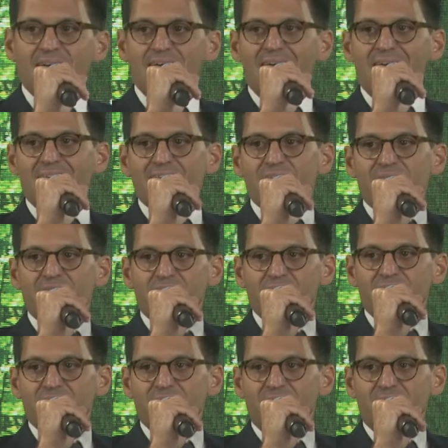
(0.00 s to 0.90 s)
out of
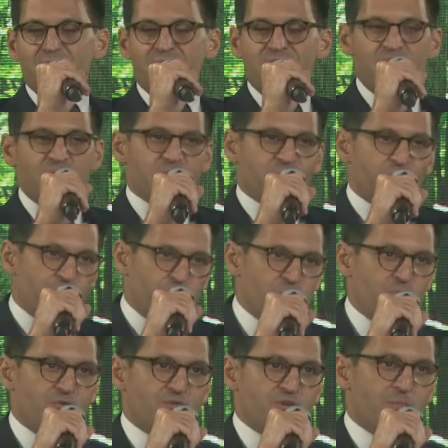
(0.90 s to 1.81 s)
a very
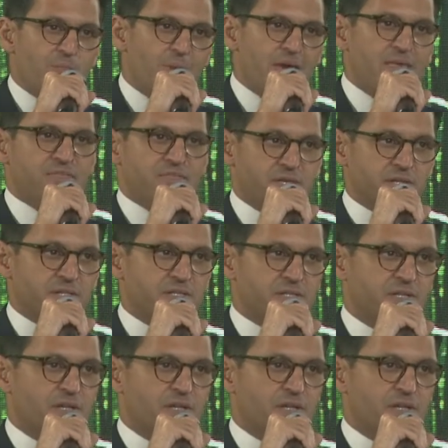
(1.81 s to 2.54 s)
proven method